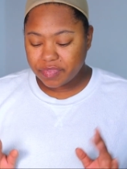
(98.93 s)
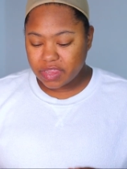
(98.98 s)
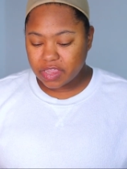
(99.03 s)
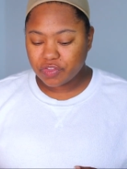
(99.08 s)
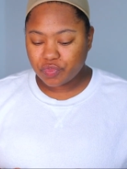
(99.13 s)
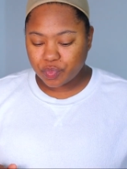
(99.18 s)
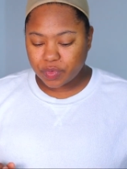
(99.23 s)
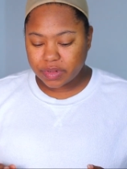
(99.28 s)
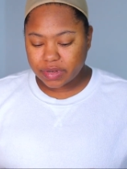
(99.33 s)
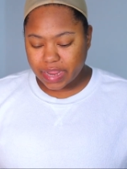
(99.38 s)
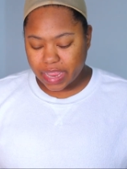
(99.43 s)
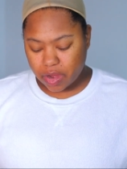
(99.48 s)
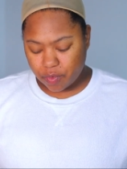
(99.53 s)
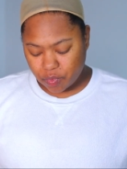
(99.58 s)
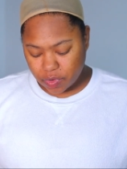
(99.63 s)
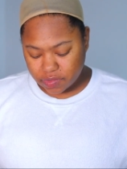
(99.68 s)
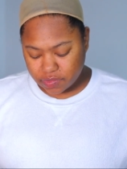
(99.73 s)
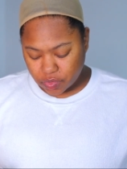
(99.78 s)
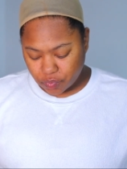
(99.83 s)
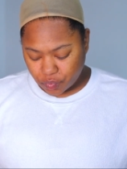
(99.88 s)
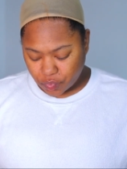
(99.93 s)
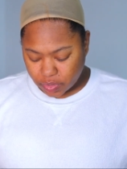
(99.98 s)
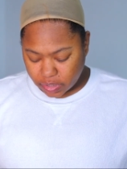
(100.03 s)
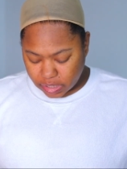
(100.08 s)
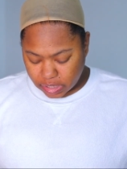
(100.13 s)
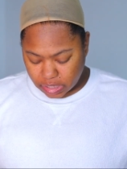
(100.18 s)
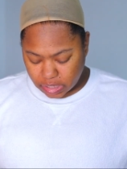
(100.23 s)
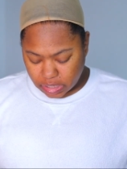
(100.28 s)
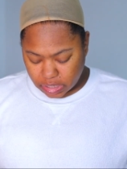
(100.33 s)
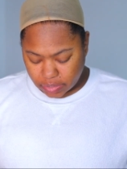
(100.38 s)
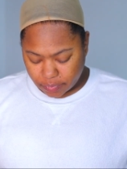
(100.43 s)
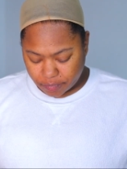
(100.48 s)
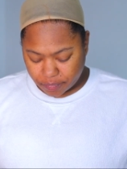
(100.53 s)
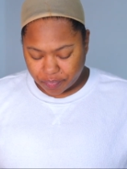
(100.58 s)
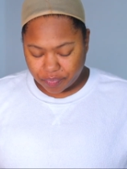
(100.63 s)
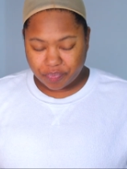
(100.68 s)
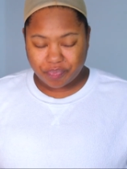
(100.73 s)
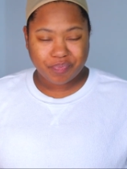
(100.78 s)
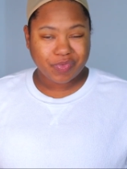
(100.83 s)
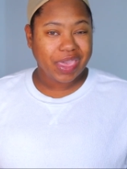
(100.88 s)
this one I wasn't really
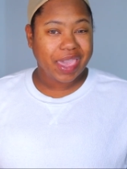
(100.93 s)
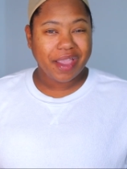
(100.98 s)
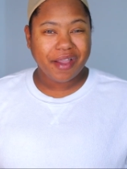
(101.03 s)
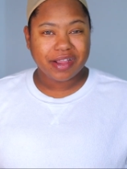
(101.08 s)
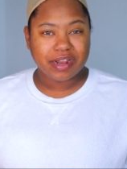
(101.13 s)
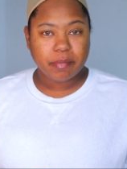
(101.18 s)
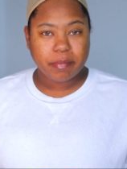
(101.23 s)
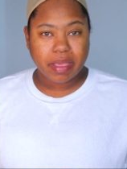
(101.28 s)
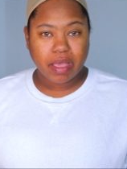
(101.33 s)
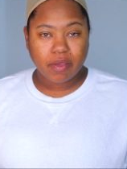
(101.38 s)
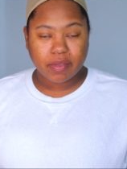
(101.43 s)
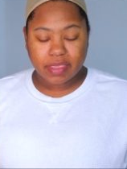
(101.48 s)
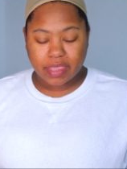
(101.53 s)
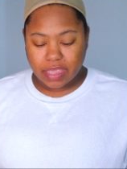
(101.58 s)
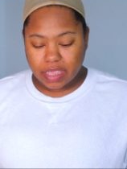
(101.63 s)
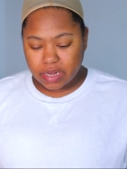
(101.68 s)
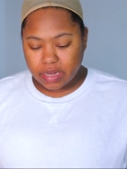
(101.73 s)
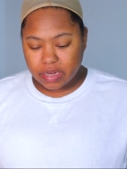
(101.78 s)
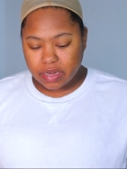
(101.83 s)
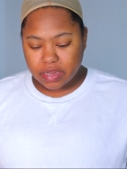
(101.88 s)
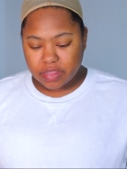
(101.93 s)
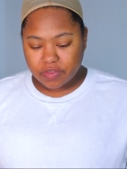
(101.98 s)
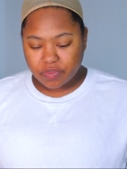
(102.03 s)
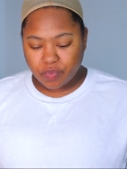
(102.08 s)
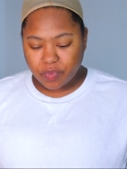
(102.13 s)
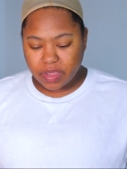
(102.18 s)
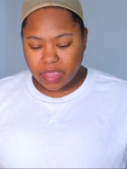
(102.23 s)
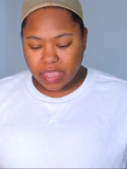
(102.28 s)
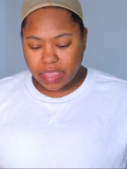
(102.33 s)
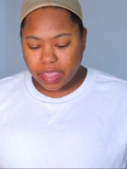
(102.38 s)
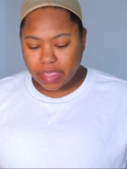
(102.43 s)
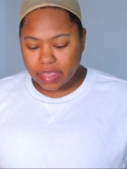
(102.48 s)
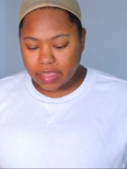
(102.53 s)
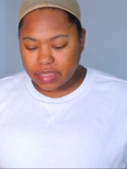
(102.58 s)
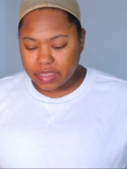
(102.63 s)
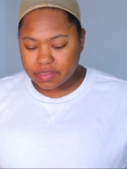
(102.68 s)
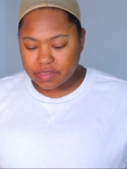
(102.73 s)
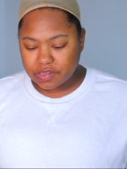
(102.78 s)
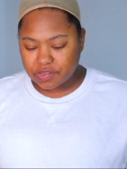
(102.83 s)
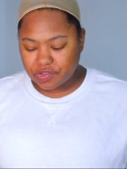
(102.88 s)
caring about getting this wig
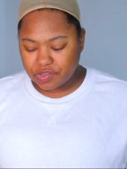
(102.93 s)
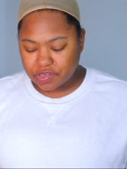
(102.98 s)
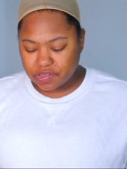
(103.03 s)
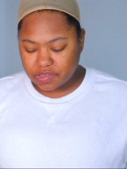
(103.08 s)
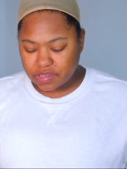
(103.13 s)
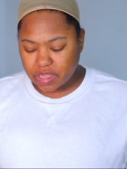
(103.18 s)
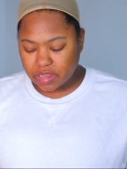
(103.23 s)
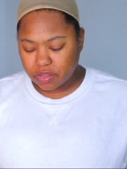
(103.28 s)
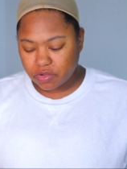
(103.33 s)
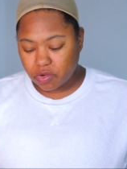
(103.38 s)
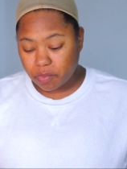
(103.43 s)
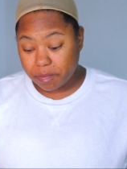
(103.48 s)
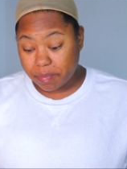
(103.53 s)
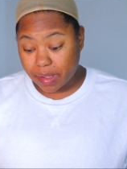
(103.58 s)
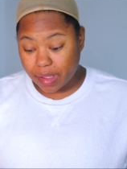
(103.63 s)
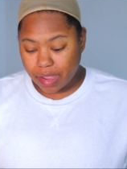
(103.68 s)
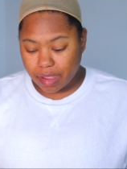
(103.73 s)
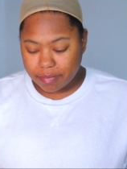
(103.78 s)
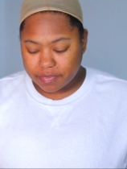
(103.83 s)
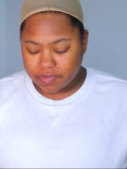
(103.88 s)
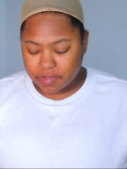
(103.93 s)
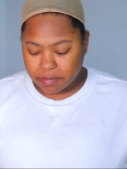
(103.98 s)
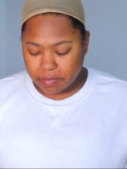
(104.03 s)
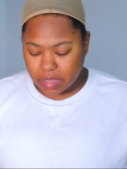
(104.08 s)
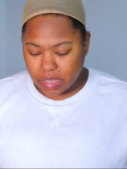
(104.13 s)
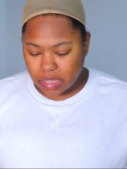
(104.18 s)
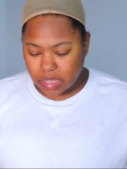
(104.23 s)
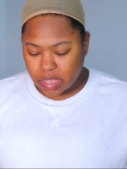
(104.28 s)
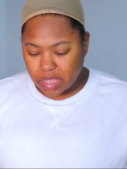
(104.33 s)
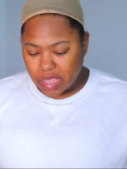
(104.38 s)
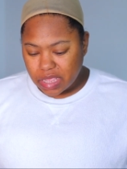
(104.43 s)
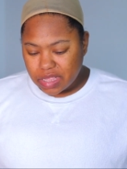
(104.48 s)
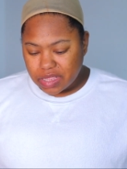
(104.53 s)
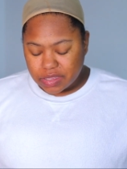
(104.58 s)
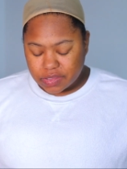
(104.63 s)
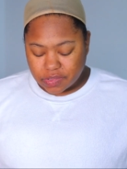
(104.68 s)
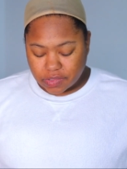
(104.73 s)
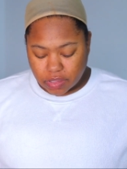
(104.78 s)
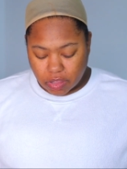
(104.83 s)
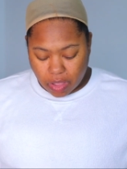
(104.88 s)
because it's just a little bob to me
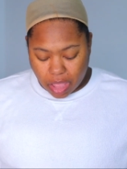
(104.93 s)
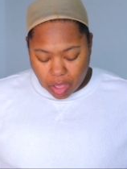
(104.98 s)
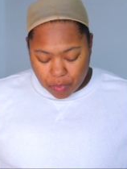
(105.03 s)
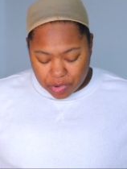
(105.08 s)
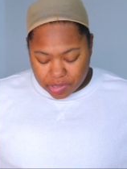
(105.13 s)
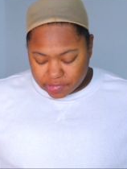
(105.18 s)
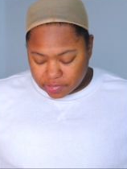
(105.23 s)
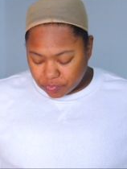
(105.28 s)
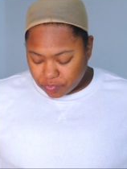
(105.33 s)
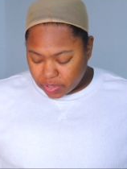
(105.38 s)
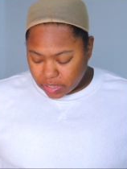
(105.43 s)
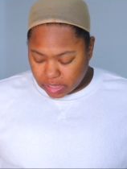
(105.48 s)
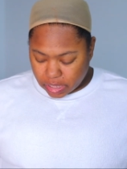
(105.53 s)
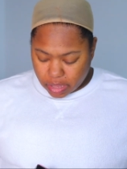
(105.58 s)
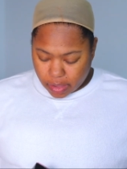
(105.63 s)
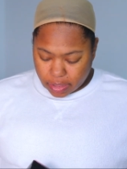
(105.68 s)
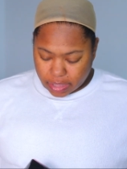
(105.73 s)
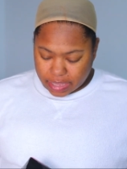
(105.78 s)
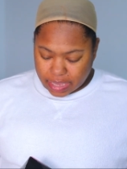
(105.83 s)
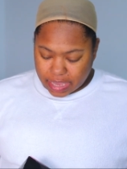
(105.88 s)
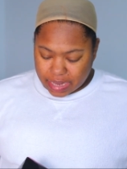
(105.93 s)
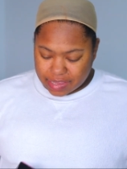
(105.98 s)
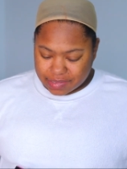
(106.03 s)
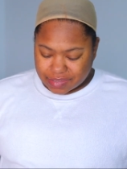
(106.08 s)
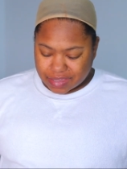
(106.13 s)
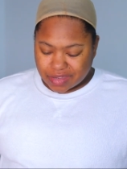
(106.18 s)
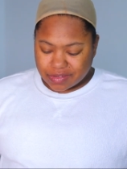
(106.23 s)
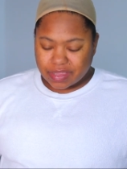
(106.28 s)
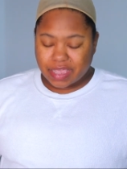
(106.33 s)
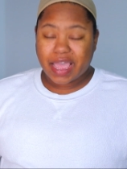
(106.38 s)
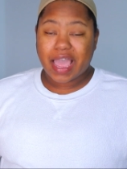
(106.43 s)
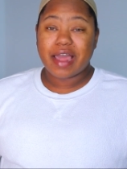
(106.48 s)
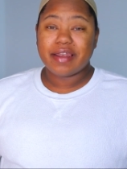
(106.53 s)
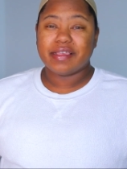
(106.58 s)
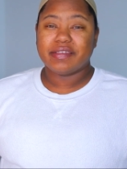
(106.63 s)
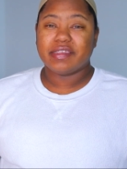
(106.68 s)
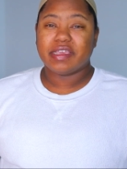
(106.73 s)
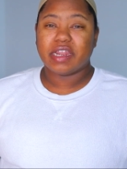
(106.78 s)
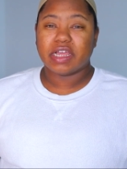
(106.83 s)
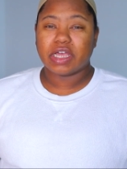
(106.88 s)
so I wasn't really gonna get it so I was like
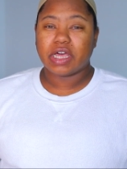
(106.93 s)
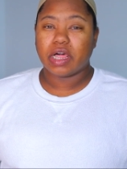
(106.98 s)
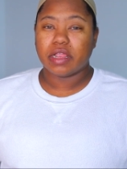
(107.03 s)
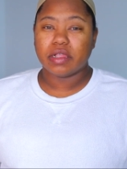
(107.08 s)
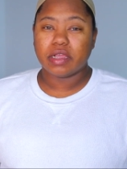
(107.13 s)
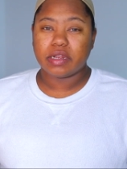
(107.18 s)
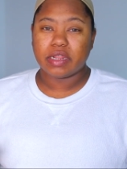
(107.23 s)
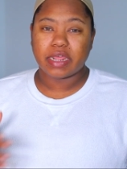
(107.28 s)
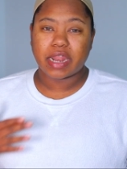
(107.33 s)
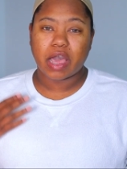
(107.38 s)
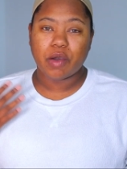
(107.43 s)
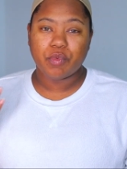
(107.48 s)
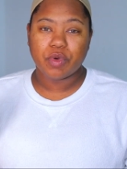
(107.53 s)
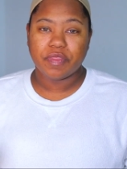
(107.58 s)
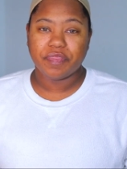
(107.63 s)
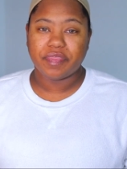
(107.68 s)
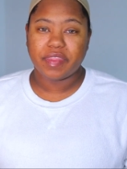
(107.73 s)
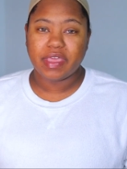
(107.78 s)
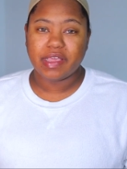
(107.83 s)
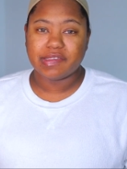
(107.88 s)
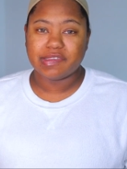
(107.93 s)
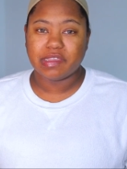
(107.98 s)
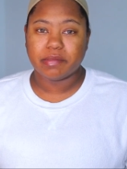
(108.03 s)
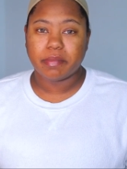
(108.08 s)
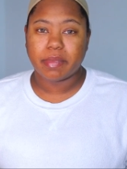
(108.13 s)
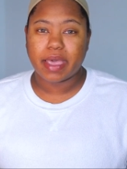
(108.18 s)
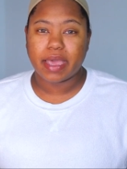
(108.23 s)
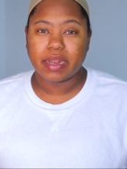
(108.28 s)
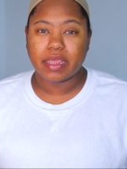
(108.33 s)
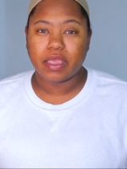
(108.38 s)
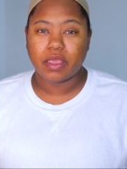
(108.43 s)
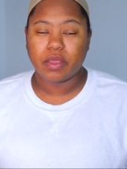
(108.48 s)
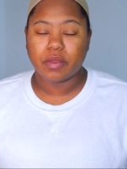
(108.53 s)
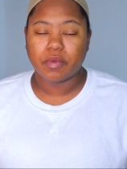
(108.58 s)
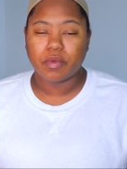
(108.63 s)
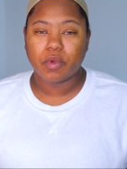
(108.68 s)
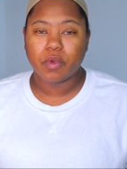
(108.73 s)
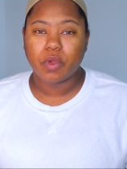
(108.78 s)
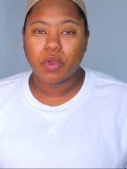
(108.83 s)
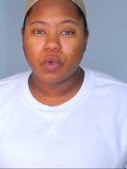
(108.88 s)
I'll just get a color that I wouldn't think somebody
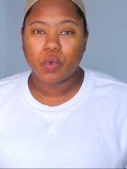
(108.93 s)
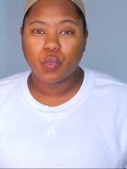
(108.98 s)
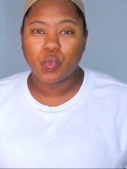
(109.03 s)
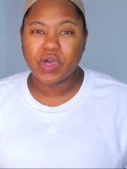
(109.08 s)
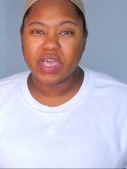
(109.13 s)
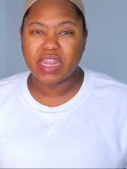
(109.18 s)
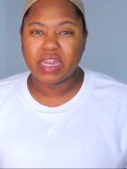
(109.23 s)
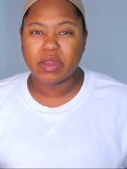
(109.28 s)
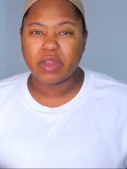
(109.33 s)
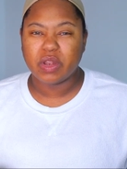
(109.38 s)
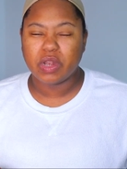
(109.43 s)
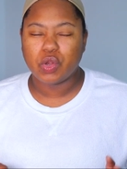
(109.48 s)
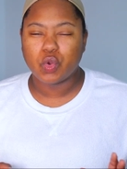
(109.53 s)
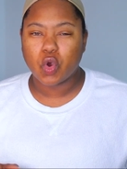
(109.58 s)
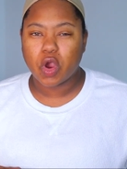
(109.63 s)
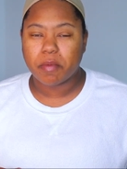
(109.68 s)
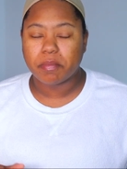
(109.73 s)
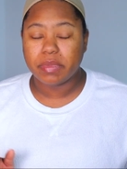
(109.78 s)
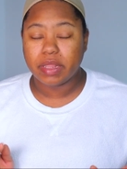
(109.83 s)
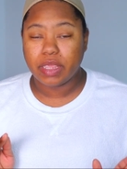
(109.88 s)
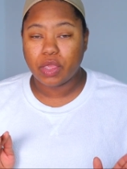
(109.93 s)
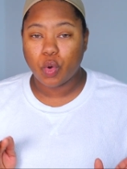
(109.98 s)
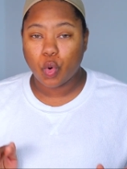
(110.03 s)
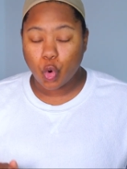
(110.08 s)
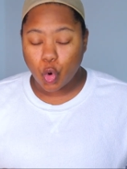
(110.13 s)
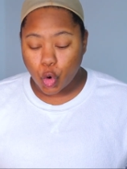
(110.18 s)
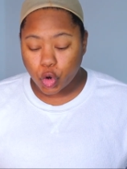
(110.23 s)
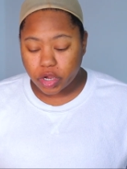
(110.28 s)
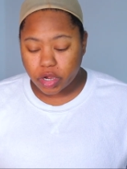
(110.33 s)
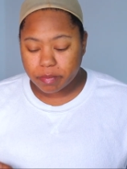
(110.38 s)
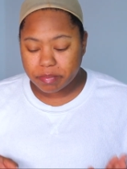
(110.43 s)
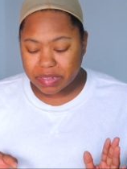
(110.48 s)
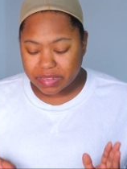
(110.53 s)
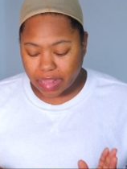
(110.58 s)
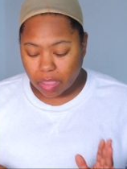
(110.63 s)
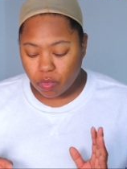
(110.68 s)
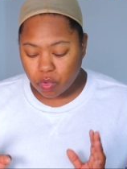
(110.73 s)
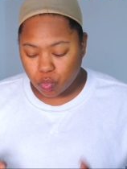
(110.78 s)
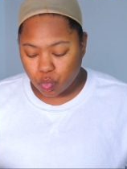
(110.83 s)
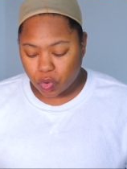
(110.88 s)
wouldn't normally order
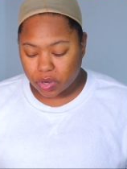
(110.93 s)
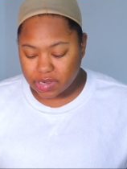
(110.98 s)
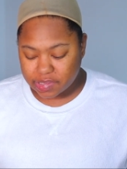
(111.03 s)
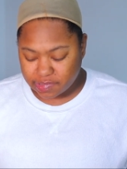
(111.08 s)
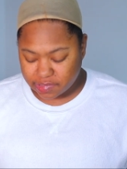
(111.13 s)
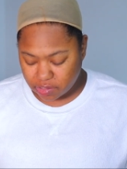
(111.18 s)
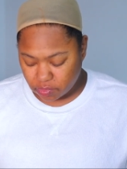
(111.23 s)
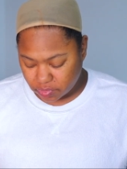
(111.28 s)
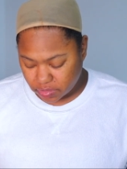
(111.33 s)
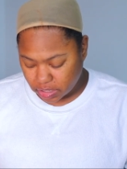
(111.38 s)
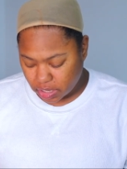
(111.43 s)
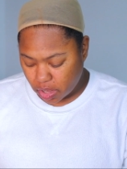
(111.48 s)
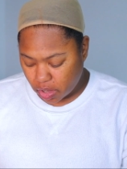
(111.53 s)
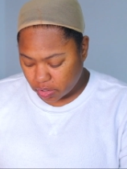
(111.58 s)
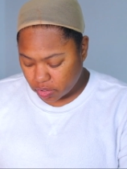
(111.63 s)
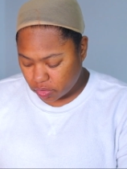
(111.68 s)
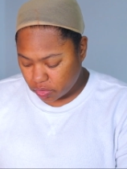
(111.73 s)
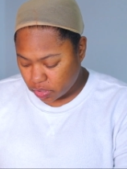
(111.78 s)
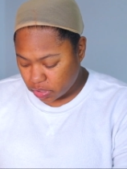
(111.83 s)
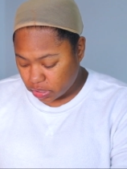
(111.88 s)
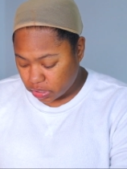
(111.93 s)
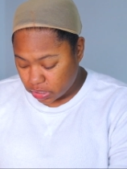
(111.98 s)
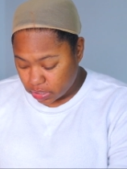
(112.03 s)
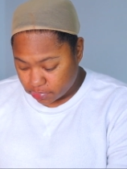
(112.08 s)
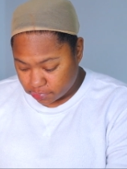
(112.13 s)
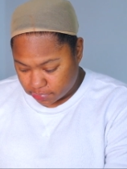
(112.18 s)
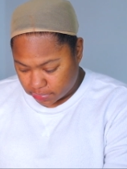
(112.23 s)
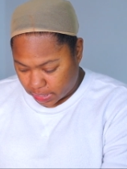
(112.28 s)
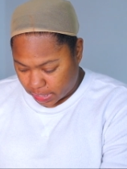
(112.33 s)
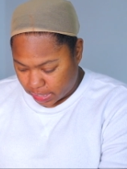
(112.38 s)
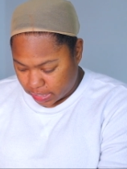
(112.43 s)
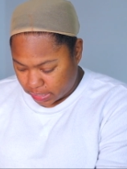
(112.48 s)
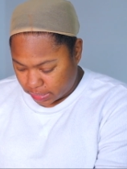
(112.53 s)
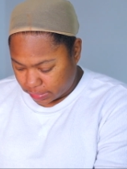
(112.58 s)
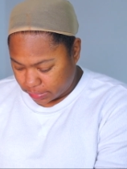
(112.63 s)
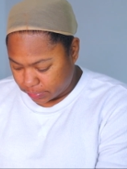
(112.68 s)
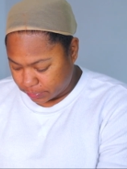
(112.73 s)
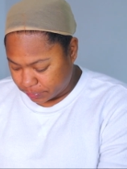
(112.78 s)
but they would want to see what the color looks like